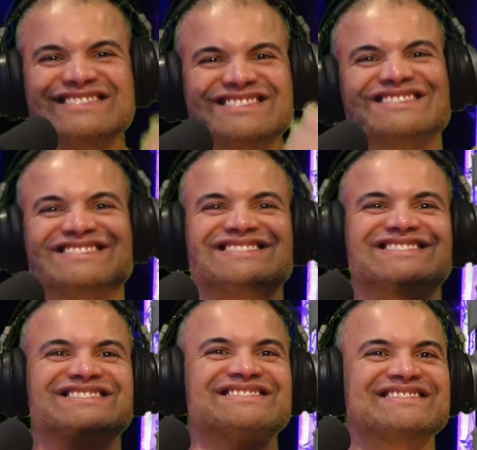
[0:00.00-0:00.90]

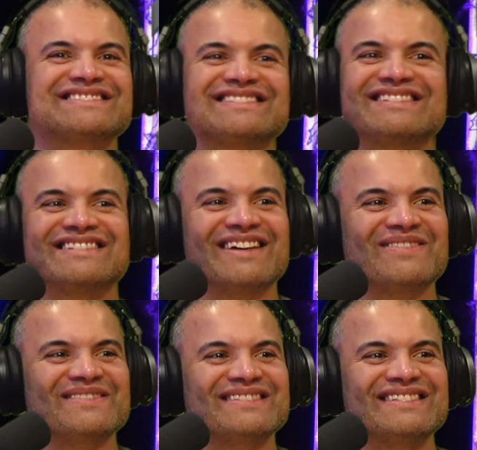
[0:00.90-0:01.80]
Yes! That
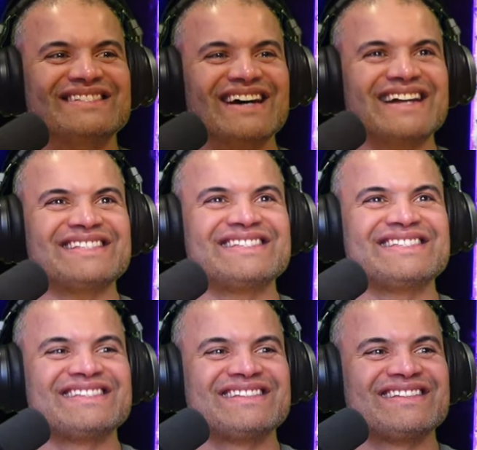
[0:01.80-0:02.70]
was
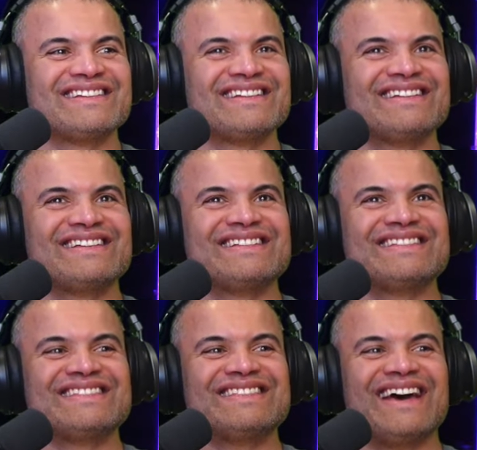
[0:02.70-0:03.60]
nuts.
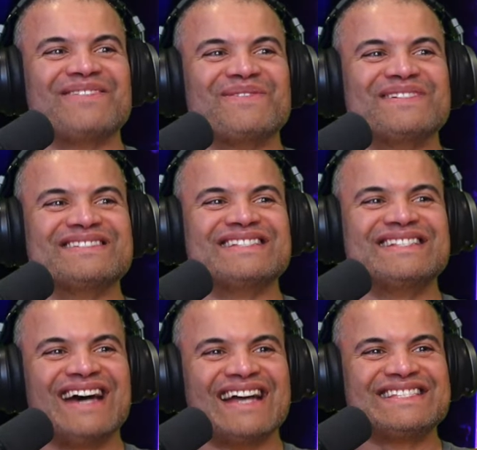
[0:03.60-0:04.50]
That was
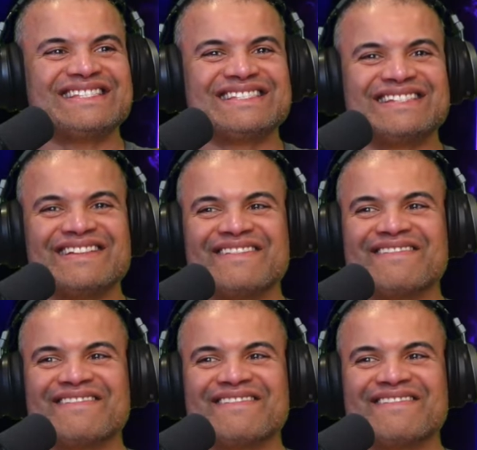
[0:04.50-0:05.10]
nuts.